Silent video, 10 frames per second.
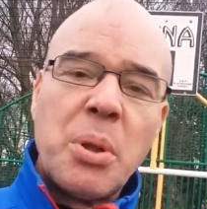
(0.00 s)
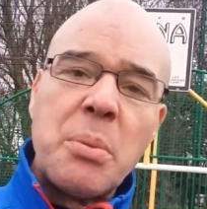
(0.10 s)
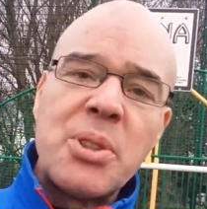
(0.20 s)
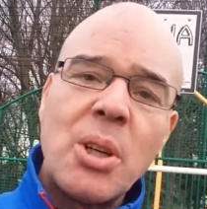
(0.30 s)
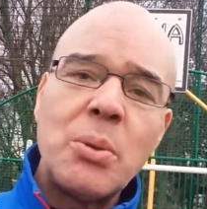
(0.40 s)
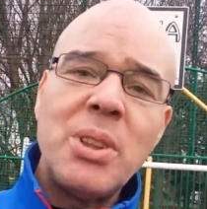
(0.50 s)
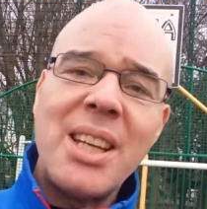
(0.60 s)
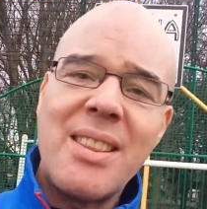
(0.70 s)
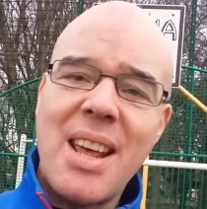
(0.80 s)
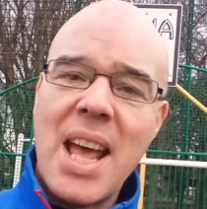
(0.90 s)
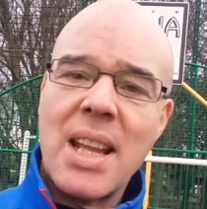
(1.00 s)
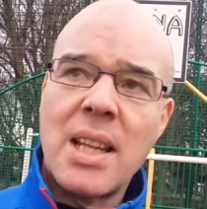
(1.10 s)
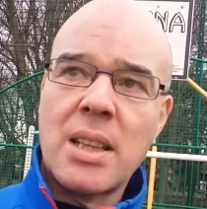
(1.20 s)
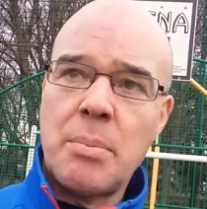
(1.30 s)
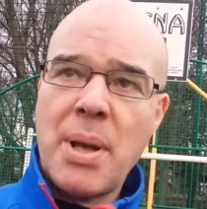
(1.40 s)
But it was only
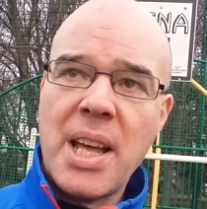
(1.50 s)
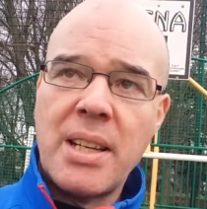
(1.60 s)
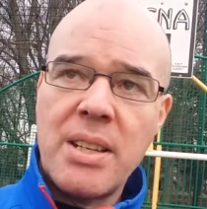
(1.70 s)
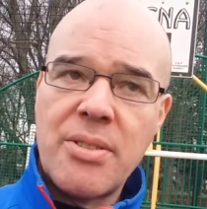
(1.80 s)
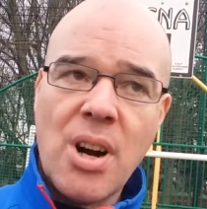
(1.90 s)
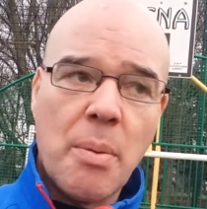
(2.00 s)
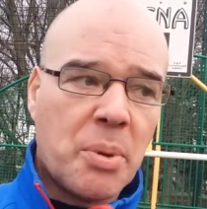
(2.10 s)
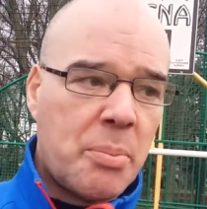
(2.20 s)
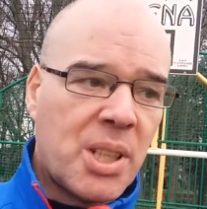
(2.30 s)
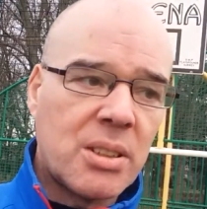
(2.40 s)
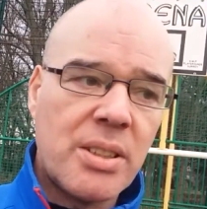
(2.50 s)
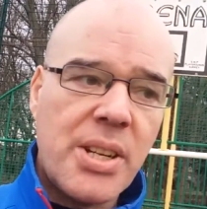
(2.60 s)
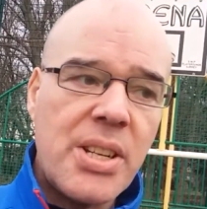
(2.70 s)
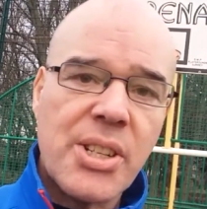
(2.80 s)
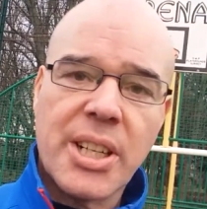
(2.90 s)
then that the penny dropped, because a
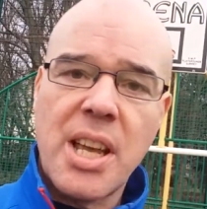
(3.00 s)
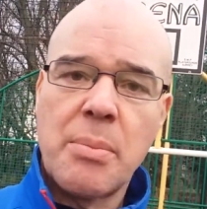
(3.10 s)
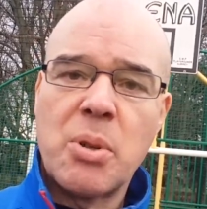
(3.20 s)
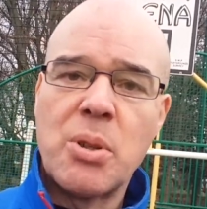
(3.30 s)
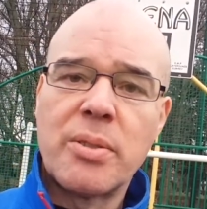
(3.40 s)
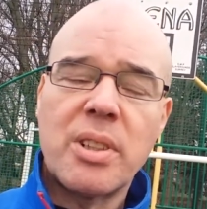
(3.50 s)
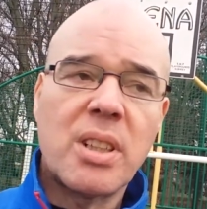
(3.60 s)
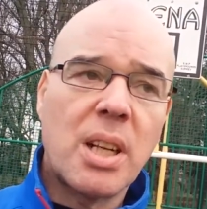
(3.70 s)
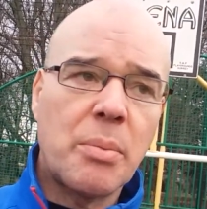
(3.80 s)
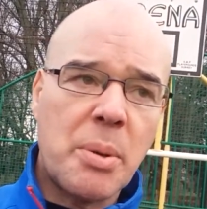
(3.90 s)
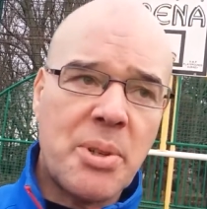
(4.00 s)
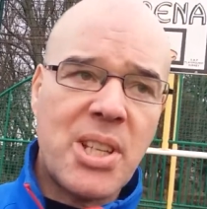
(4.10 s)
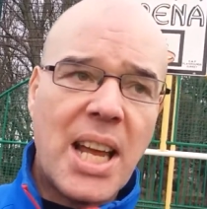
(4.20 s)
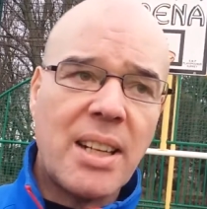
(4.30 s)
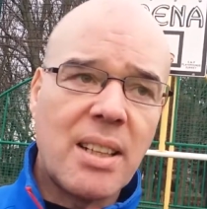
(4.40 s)
teacher came over and we were
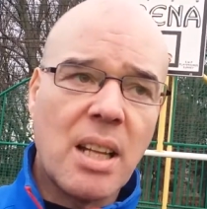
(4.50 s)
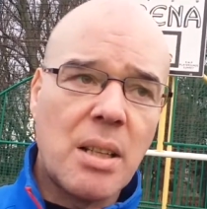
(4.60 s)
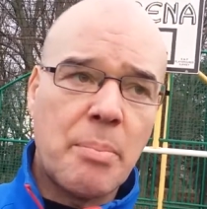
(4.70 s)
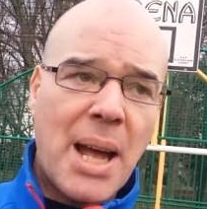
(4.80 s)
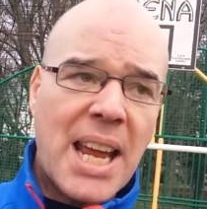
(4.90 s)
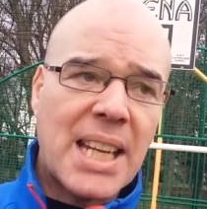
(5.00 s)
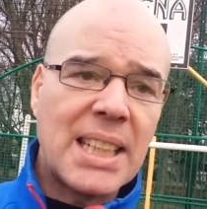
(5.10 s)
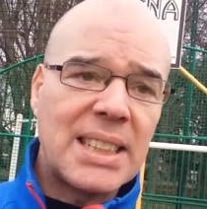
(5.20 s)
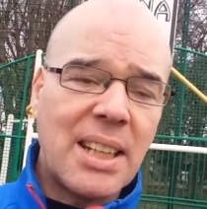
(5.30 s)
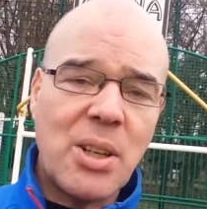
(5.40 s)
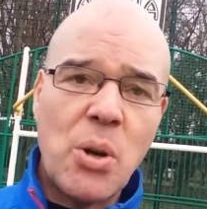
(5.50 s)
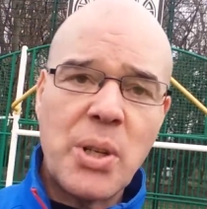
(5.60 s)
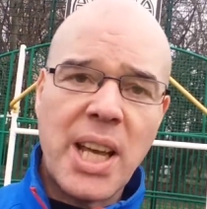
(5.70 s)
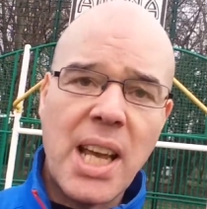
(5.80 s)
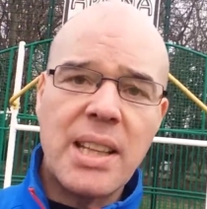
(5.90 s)
standing on the bank, and he said,
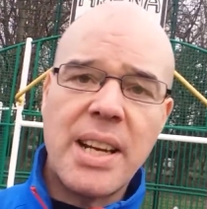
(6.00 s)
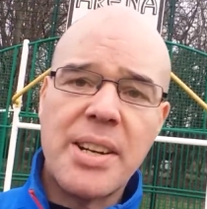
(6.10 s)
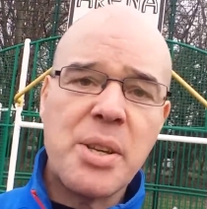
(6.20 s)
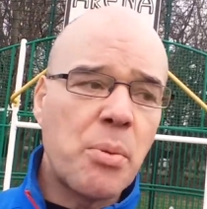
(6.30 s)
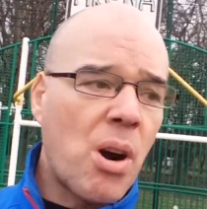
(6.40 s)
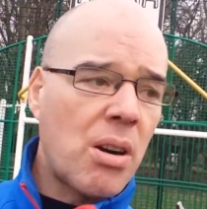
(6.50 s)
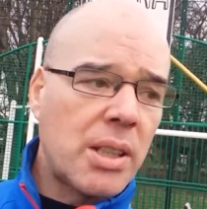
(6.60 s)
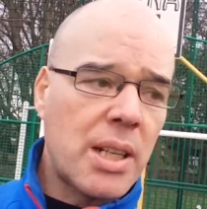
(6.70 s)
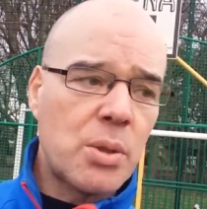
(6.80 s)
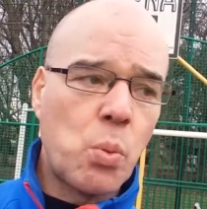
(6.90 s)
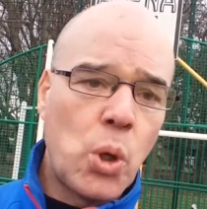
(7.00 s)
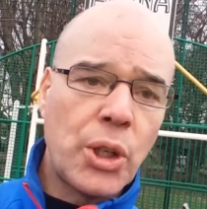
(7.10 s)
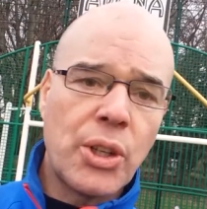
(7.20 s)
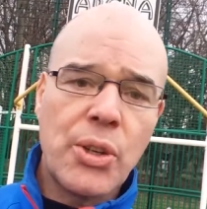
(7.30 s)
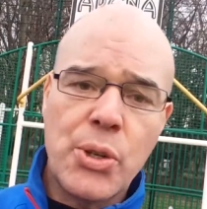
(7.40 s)
"Okay, there you are, there's
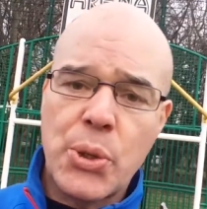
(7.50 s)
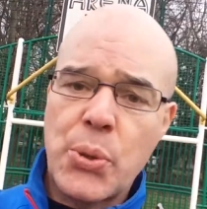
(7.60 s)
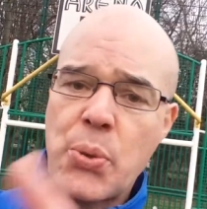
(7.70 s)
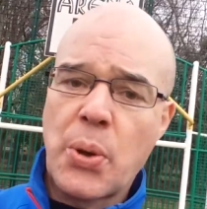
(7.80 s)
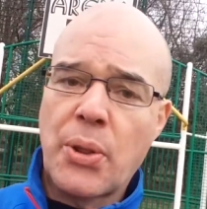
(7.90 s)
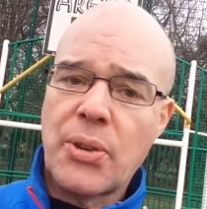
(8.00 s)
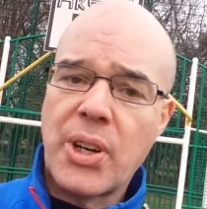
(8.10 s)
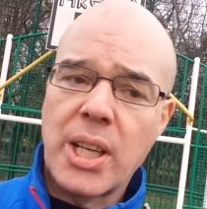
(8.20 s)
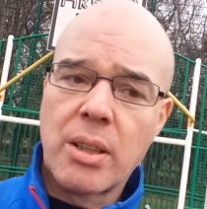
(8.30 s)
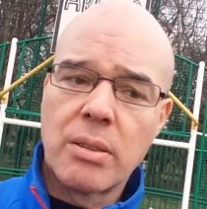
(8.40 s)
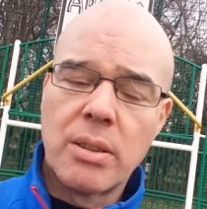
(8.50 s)
1, 2, 3.